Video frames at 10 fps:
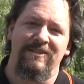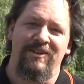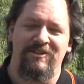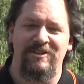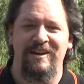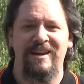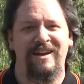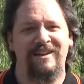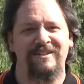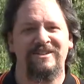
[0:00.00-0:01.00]
Are you
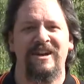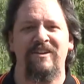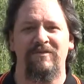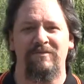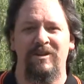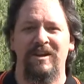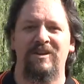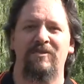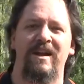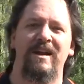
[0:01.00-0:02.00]
tucking it on the shelf and putting
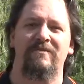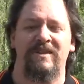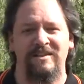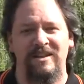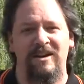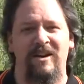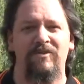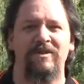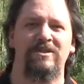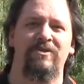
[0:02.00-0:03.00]
it away and dusting it
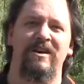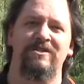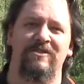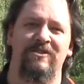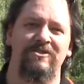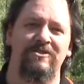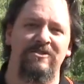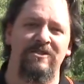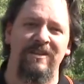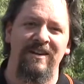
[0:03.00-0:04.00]
off once in a while so it looks
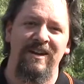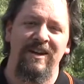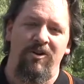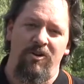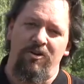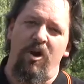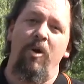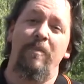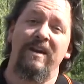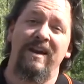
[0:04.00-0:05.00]
good? Or are you
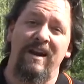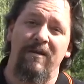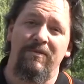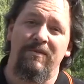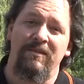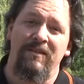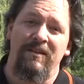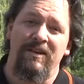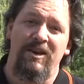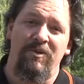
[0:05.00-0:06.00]
opening it up
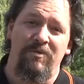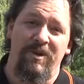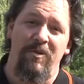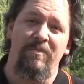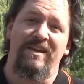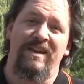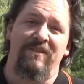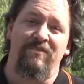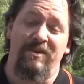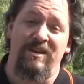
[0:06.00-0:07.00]
you know, when we open a
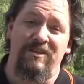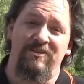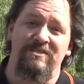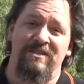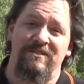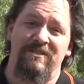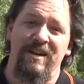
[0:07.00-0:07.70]
gift, we can use it.